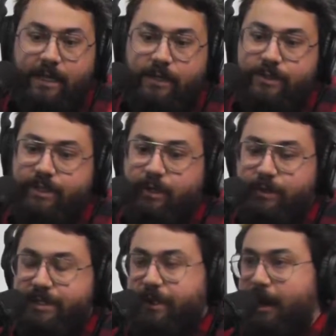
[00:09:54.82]
used to
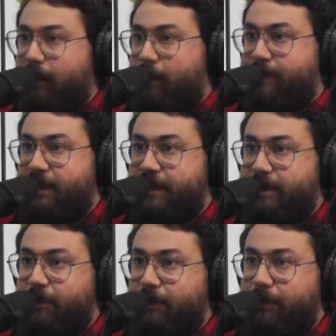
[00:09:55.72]
host a lot of
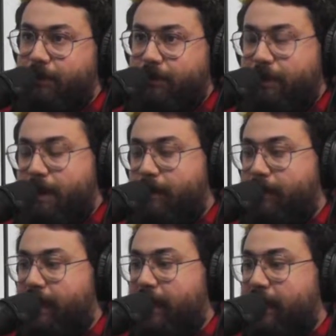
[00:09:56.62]
websites through them,
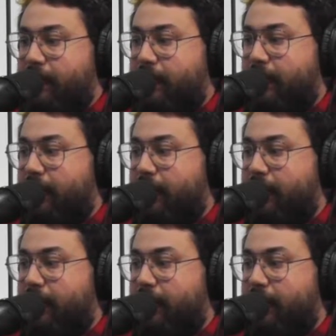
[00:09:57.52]
and